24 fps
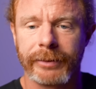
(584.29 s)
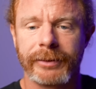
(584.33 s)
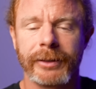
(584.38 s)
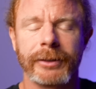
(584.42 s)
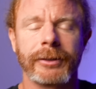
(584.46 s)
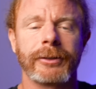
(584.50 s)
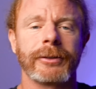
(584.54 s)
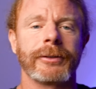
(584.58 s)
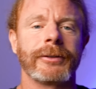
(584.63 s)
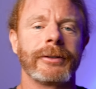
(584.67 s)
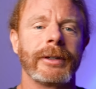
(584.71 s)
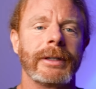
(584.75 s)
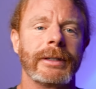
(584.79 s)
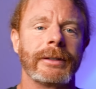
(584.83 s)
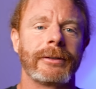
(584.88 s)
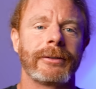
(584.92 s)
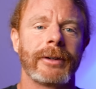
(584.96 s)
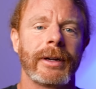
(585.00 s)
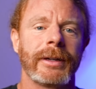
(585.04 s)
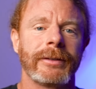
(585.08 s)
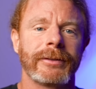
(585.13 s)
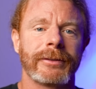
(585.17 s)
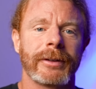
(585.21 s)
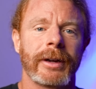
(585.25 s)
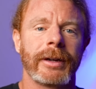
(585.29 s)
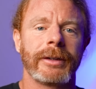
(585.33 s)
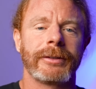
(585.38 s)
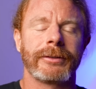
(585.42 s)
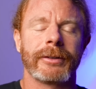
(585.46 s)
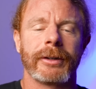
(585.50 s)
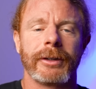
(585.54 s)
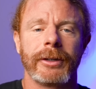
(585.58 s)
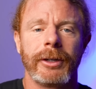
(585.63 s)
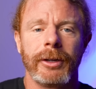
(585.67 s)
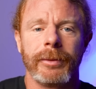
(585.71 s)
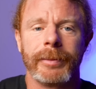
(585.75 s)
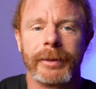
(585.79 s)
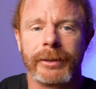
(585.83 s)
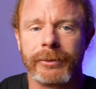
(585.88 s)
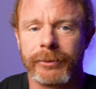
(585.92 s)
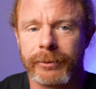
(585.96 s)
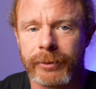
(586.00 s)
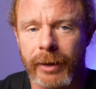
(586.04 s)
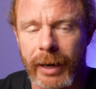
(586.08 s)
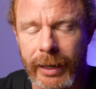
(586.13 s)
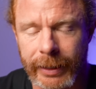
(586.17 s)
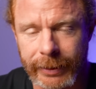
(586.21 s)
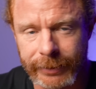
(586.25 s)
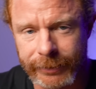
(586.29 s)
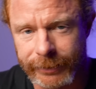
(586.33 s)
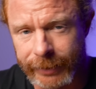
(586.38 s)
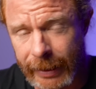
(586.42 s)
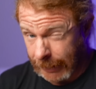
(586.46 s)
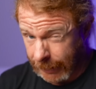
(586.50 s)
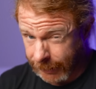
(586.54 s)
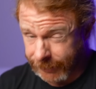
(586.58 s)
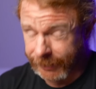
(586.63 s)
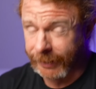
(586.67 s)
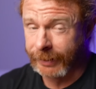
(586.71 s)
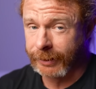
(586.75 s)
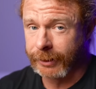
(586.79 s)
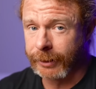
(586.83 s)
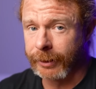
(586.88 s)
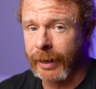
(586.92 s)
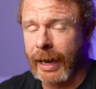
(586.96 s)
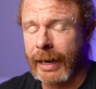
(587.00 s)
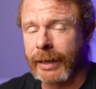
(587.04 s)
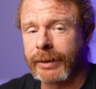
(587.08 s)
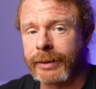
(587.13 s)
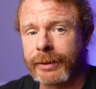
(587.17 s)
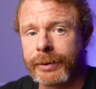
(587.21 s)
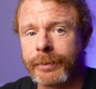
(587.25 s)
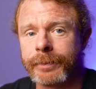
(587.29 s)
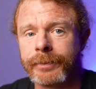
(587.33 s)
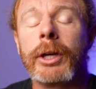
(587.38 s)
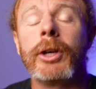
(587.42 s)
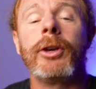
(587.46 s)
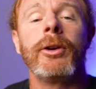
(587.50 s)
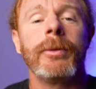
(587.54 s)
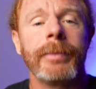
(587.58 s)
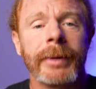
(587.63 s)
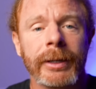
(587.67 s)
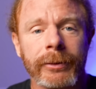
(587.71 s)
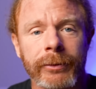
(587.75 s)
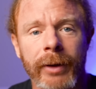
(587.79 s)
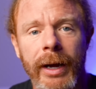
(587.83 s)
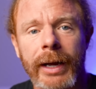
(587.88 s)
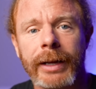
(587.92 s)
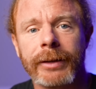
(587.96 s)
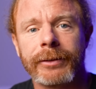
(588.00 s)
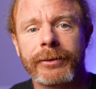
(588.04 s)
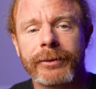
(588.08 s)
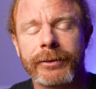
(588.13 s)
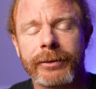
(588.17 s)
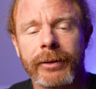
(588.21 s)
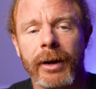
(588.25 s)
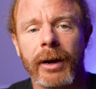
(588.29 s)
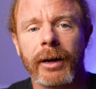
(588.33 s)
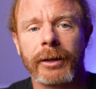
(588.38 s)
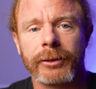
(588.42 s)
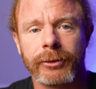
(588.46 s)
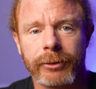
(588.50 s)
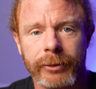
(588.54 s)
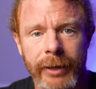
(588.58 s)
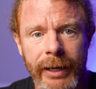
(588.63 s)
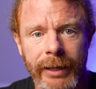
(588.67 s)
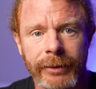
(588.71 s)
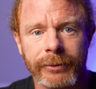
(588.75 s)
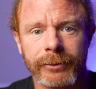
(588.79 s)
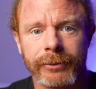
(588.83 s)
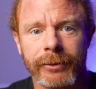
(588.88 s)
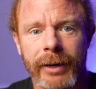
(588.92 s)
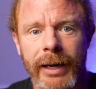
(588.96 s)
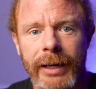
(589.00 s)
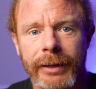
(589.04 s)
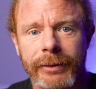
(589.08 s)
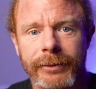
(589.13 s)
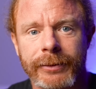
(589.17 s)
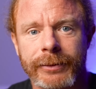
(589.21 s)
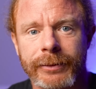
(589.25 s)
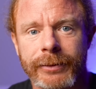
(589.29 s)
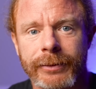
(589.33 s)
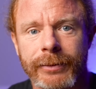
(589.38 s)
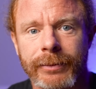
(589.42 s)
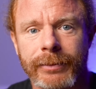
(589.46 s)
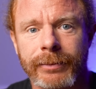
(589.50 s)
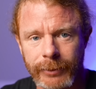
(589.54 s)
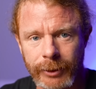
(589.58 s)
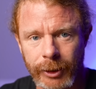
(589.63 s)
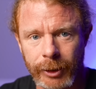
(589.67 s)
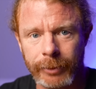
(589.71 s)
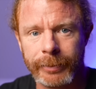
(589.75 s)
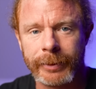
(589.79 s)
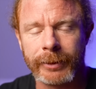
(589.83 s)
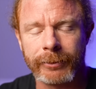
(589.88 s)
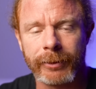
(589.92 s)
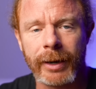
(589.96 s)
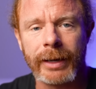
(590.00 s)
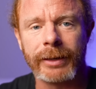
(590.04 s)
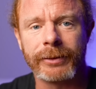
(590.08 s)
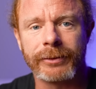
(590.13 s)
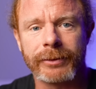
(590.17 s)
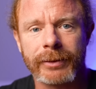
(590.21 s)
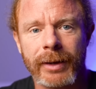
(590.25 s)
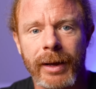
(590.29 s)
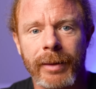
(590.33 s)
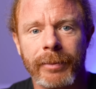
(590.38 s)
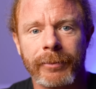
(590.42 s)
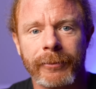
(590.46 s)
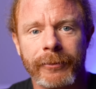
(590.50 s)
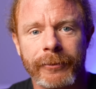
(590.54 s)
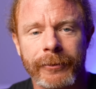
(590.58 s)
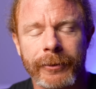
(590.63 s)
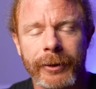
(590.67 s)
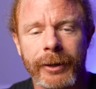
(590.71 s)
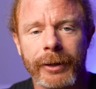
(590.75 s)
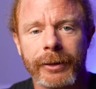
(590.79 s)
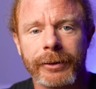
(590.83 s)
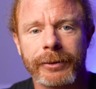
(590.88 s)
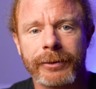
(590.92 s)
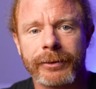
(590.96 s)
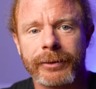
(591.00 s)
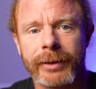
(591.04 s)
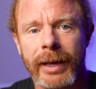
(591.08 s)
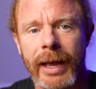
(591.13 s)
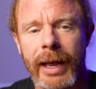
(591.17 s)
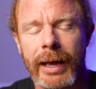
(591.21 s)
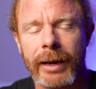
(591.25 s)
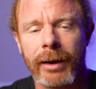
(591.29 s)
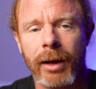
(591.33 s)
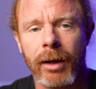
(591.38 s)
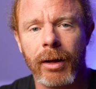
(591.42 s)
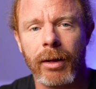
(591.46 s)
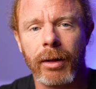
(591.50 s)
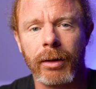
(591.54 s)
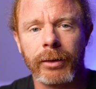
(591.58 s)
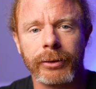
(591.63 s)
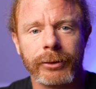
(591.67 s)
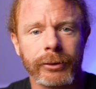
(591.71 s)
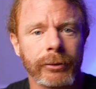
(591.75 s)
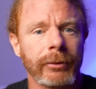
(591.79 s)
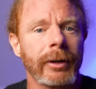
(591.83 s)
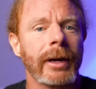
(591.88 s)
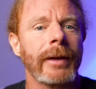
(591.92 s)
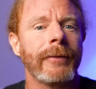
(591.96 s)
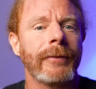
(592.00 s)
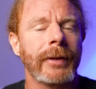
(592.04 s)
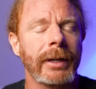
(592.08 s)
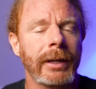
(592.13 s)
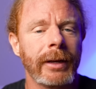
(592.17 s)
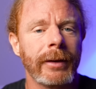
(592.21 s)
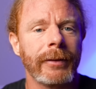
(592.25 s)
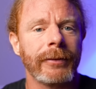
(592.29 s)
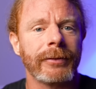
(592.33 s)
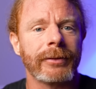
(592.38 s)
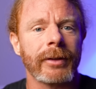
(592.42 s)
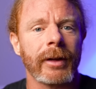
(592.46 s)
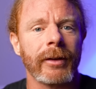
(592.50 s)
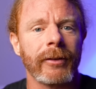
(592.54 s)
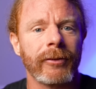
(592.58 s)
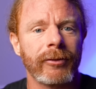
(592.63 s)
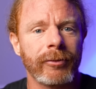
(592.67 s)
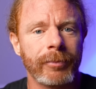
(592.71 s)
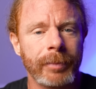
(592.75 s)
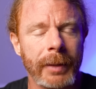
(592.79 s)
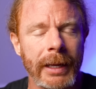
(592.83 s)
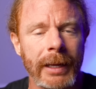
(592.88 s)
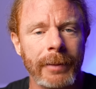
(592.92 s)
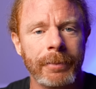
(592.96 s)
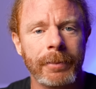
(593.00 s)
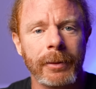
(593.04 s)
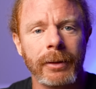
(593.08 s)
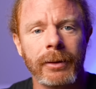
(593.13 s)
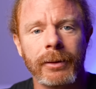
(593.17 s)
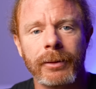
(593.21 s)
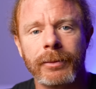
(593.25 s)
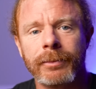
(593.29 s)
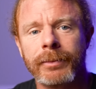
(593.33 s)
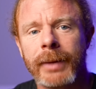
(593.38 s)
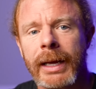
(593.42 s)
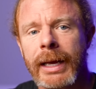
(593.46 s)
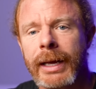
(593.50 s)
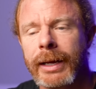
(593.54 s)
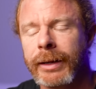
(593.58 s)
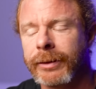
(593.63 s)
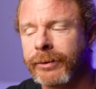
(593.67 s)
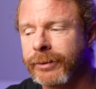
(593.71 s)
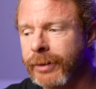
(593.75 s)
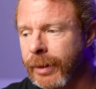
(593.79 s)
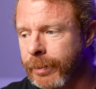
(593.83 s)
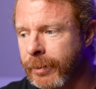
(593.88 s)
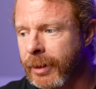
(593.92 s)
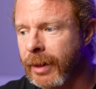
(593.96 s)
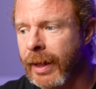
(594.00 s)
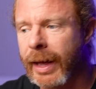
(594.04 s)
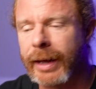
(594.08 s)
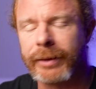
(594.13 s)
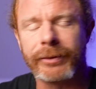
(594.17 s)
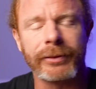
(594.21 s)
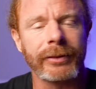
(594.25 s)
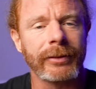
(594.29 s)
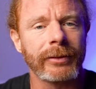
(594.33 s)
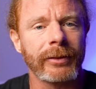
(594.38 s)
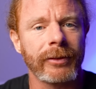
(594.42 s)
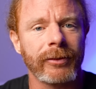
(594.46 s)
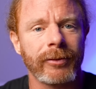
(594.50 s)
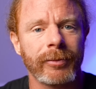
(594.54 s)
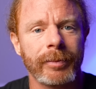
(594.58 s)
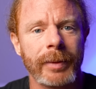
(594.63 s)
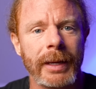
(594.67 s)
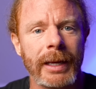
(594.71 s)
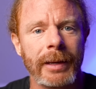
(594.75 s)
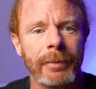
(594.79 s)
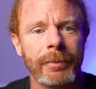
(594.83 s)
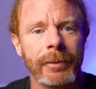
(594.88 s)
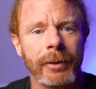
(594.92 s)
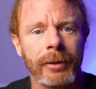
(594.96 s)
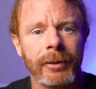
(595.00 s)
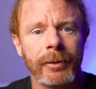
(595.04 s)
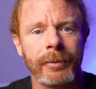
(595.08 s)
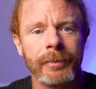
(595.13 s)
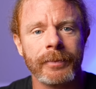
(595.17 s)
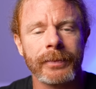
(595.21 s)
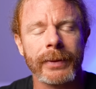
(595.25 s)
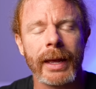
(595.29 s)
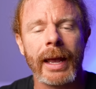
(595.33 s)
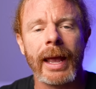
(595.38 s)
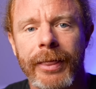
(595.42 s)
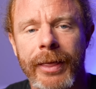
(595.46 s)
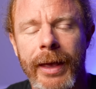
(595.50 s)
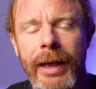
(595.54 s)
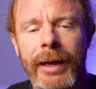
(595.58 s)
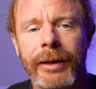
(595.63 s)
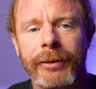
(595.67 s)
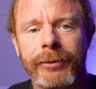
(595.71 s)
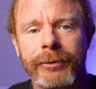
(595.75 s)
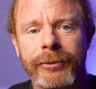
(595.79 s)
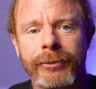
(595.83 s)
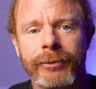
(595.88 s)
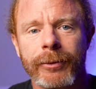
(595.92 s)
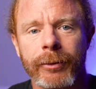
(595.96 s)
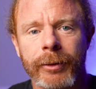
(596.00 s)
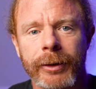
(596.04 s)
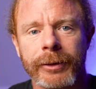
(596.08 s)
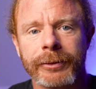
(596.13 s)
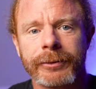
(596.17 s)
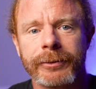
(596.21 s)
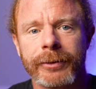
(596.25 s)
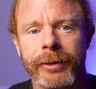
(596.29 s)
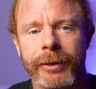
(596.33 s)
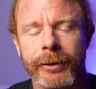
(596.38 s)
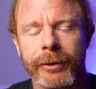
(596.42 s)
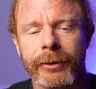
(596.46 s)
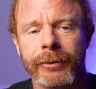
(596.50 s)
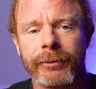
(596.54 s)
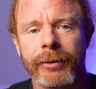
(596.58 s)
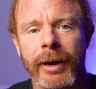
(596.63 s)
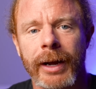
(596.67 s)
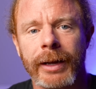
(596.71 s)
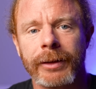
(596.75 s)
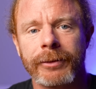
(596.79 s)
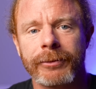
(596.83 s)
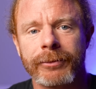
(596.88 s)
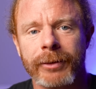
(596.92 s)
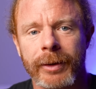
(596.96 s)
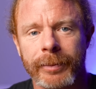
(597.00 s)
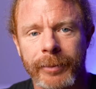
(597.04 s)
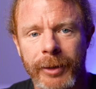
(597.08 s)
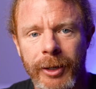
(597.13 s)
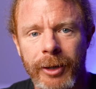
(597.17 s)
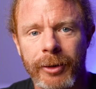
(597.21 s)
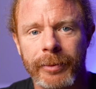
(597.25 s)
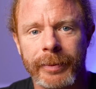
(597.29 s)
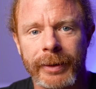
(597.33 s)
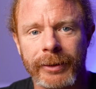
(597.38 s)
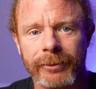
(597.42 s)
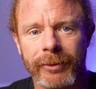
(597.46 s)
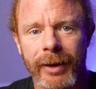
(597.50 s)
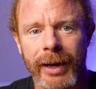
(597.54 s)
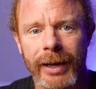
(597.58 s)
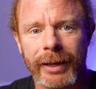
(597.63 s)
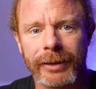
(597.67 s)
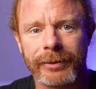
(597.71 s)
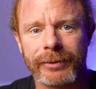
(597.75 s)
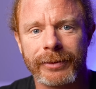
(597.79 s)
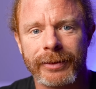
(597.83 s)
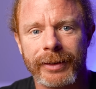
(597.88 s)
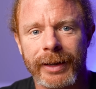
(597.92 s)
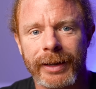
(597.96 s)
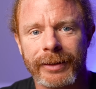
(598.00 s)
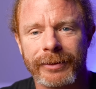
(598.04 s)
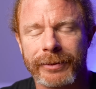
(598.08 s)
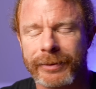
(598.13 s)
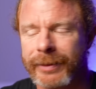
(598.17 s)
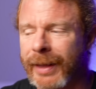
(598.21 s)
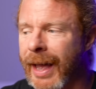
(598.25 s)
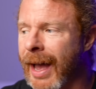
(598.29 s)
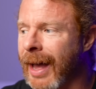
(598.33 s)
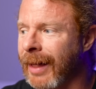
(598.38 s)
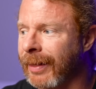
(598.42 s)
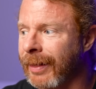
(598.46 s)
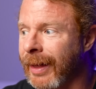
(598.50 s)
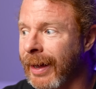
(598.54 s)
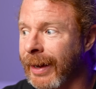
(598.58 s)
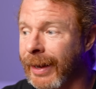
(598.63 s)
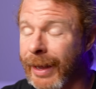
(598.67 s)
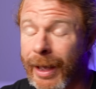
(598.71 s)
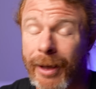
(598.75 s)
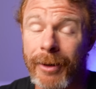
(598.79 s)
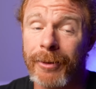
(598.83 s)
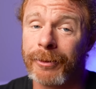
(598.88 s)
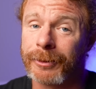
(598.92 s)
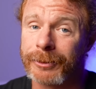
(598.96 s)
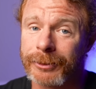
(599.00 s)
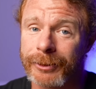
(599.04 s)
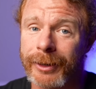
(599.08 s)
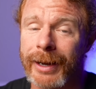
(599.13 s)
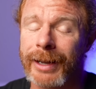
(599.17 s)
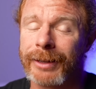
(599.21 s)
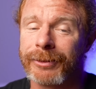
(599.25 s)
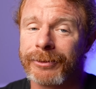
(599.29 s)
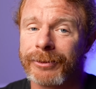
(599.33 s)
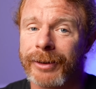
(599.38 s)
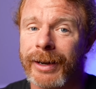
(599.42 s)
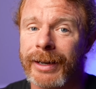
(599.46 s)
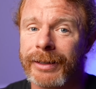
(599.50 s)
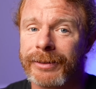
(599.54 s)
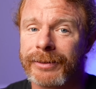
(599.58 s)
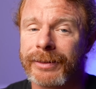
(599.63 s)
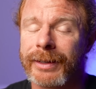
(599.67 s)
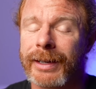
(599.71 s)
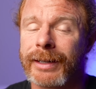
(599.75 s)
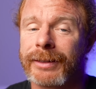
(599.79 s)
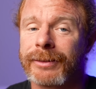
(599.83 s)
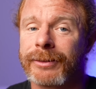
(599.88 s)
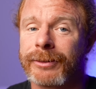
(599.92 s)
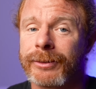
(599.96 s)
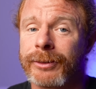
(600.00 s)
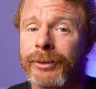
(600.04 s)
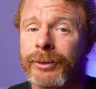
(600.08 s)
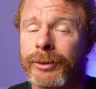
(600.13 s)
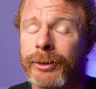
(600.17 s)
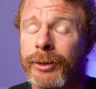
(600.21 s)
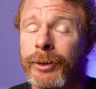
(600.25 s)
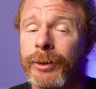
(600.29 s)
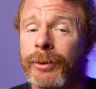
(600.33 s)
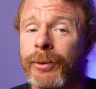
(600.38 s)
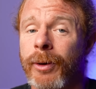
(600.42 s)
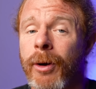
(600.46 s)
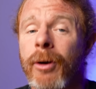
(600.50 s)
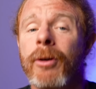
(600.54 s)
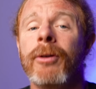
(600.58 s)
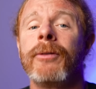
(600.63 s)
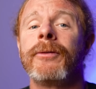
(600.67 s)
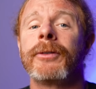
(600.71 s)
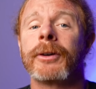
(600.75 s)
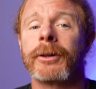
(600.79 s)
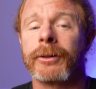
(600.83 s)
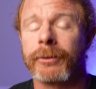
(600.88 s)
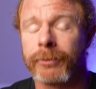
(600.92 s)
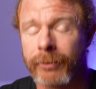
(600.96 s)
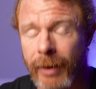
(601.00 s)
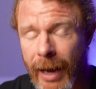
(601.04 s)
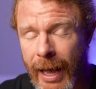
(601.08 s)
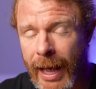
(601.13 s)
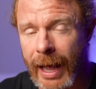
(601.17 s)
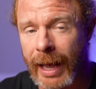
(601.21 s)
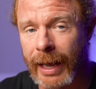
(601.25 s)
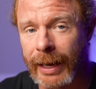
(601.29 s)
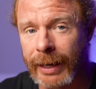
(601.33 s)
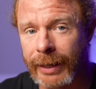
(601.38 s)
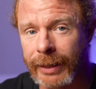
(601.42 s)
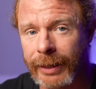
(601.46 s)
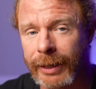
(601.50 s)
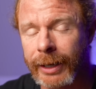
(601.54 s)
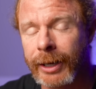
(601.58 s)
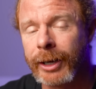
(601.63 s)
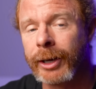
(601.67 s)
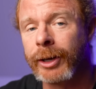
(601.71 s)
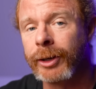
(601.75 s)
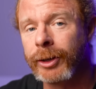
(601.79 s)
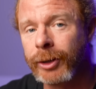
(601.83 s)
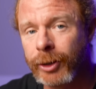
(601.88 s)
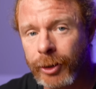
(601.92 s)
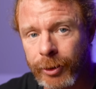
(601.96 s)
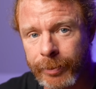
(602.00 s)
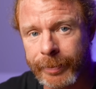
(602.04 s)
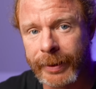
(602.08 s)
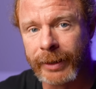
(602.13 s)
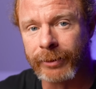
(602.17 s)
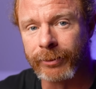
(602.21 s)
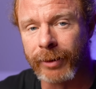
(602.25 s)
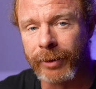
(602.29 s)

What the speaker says: interesting. Trans rights are human rights. It's incorrect. Human rights are trans rights. Human rights come first, and all derivatives of people, subclasses of people, they source their rights from human rights. It's not like, oh, trans rights gets to override human